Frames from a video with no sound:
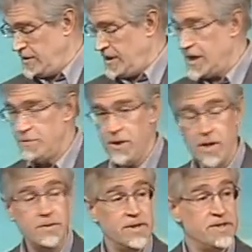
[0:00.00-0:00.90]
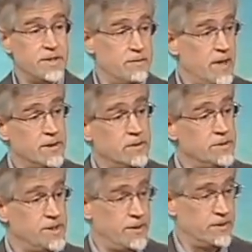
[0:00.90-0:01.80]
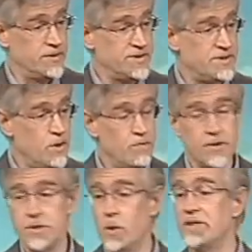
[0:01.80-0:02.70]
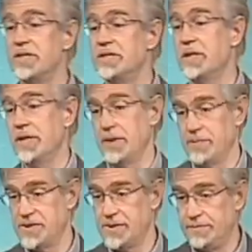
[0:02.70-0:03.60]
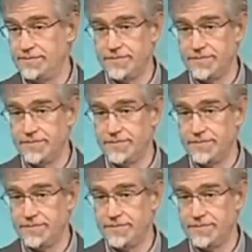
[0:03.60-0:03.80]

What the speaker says: He published in medical journals over 20 times.